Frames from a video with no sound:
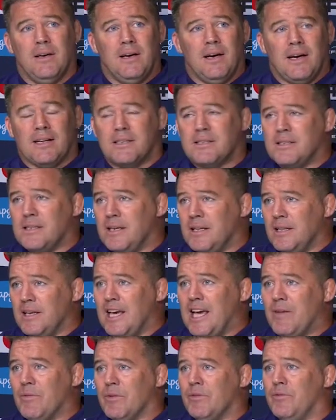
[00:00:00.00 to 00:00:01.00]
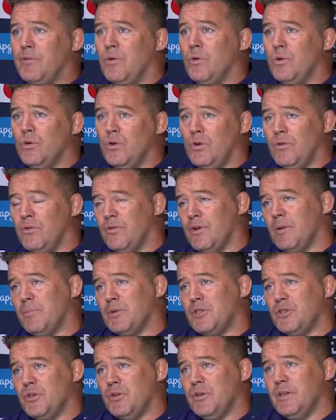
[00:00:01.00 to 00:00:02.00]
at seeing the game unfold, looking for
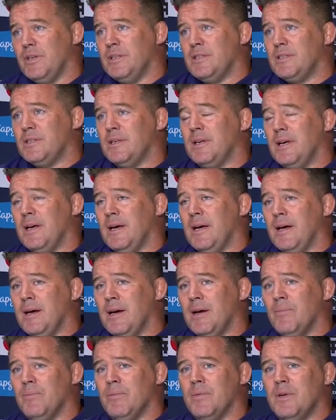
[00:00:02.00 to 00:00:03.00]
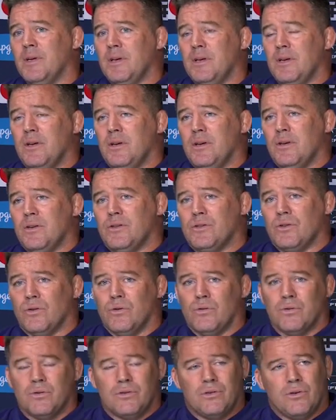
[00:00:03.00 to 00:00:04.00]
opportunities. Um,
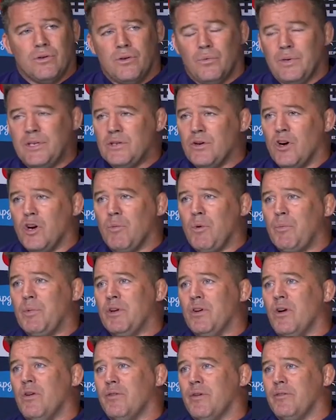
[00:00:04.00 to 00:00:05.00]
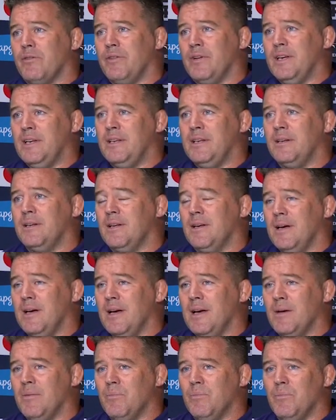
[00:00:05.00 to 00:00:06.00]
so, so we talk about being off our feet,
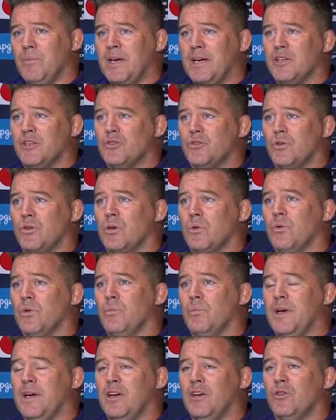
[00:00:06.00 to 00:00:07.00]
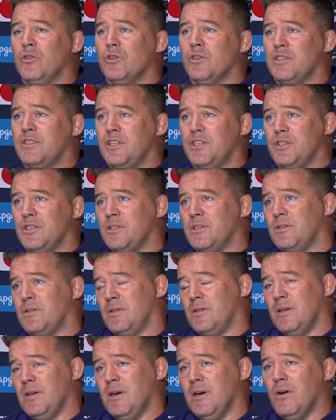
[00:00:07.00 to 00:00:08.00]
um, making sure that we're making good decisions
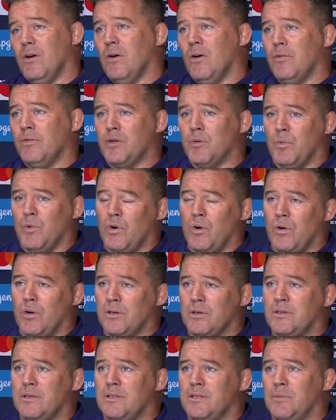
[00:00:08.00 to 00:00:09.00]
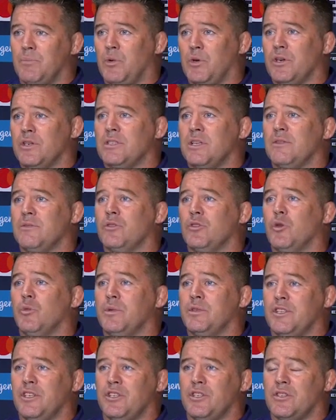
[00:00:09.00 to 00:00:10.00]
off the ball to put ourselves in good
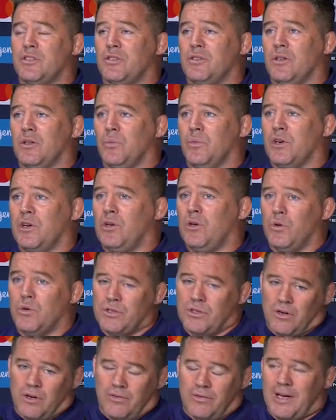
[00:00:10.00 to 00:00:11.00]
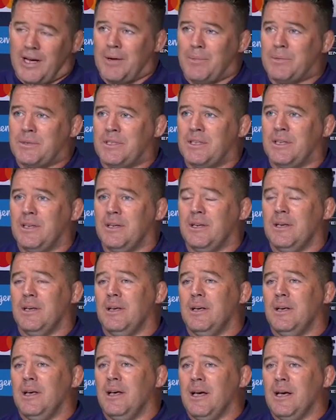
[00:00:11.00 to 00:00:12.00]
positions so that we're closing off gaps,
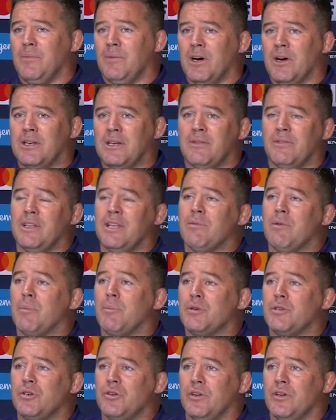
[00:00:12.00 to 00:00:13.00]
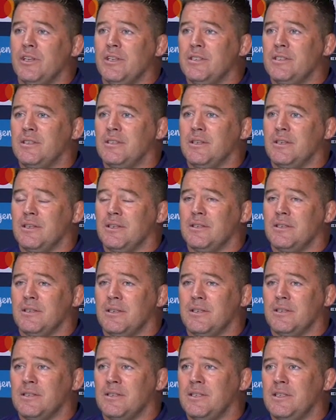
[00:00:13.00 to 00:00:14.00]
um, not giving them opportunities to, to,
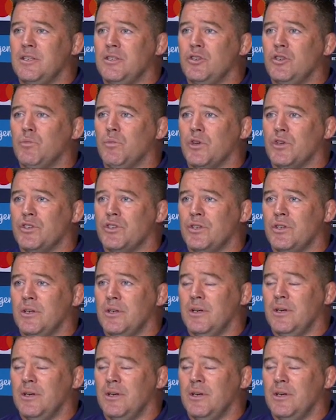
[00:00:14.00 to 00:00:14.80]
to see too much.